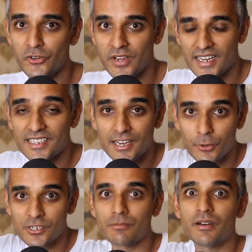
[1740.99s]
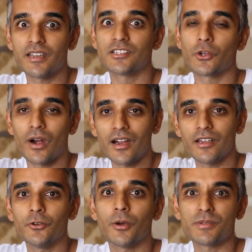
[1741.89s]
You're getting to know somebody. So why are
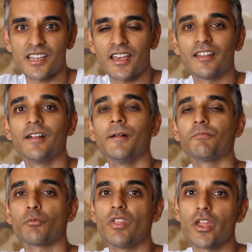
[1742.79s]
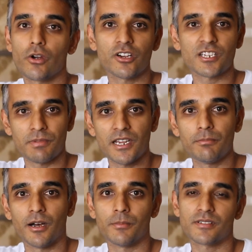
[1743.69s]
you upset when there are
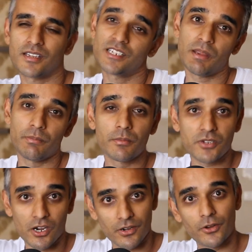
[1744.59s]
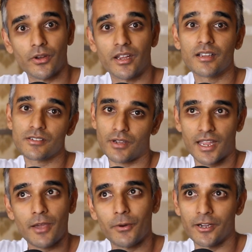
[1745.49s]
speed bumps? And speed bumps are annoying, so I
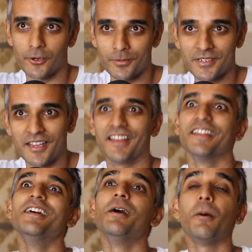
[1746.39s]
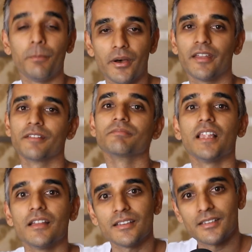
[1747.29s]
get why you're upset, but
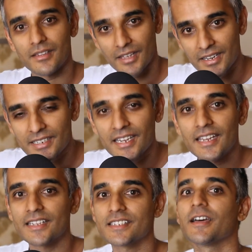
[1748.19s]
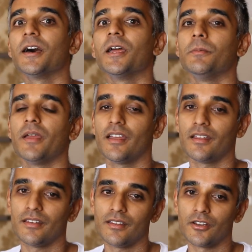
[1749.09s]
let it take its time.
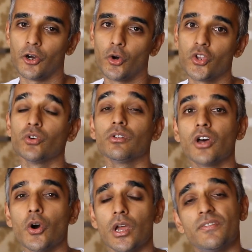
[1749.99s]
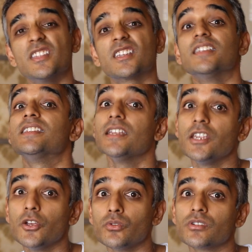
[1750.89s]
And you know, you'll know if this
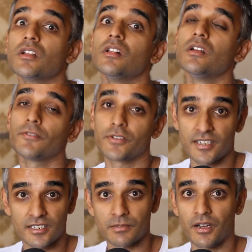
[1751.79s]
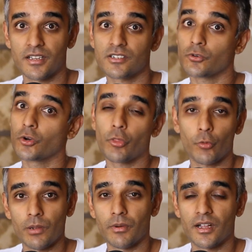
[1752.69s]
continues for 6 months or
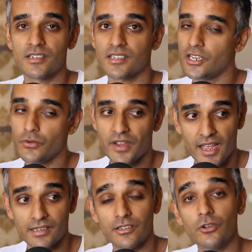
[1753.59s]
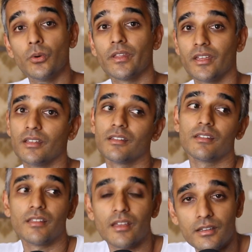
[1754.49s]
3 months and you can't deal with it,
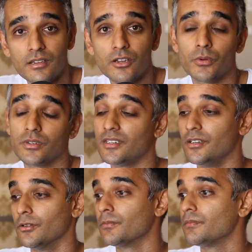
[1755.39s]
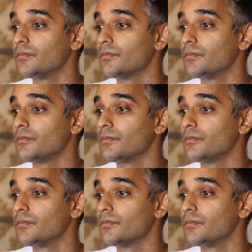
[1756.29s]
then you know what to do.